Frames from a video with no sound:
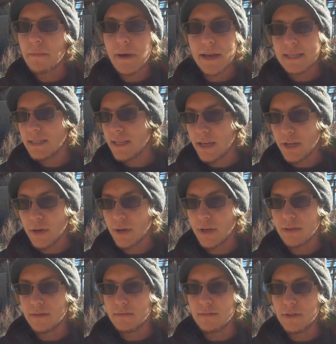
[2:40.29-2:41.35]
best thing you
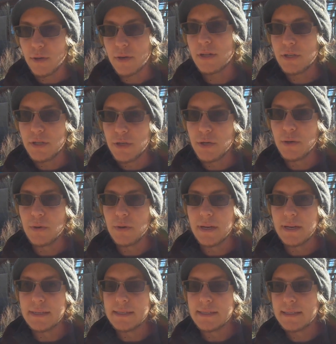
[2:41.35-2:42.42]
can do
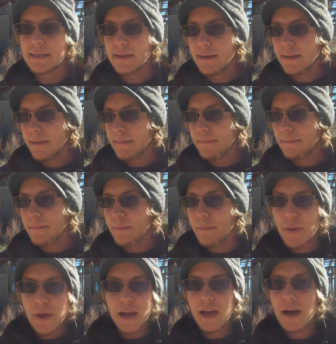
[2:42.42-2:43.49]
is
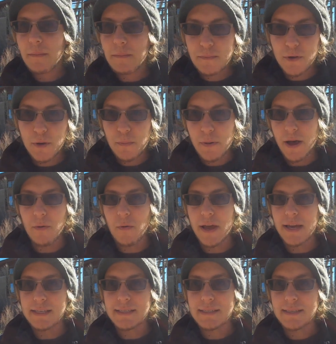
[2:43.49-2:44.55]
pick up your pet
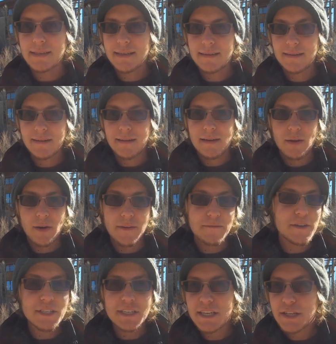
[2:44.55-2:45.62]
waste.
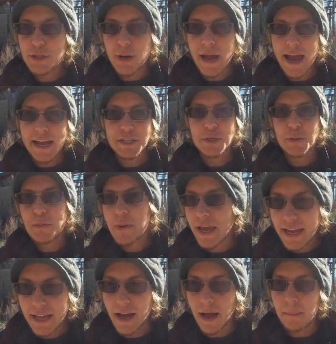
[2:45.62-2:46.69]
If you see trash,
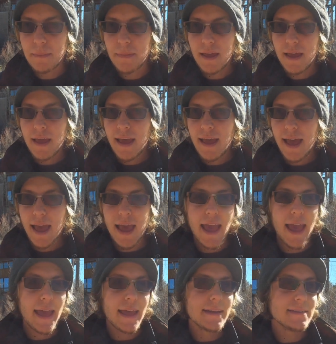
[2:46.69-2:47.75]
pick it up.
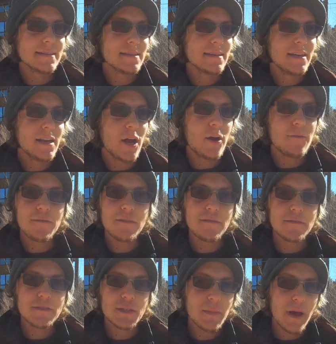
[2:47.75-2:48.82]
And, if you
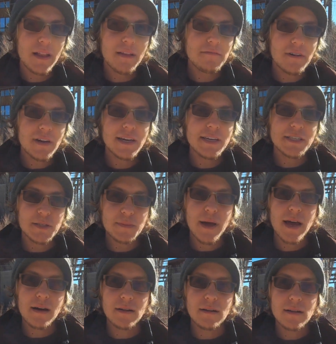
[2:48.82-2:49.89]
smell a funky
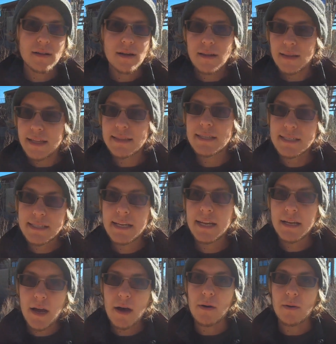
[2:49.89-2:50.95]
smell, let the
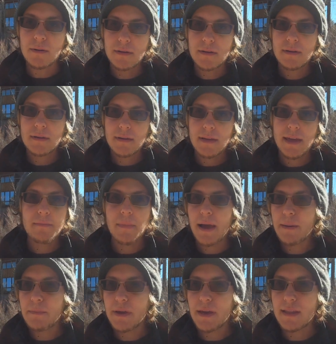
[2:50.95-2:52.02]
city know. It
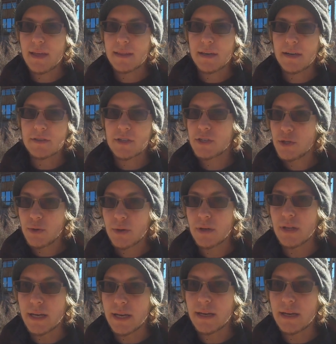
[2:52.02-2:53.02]
might be that there's a sewer leak.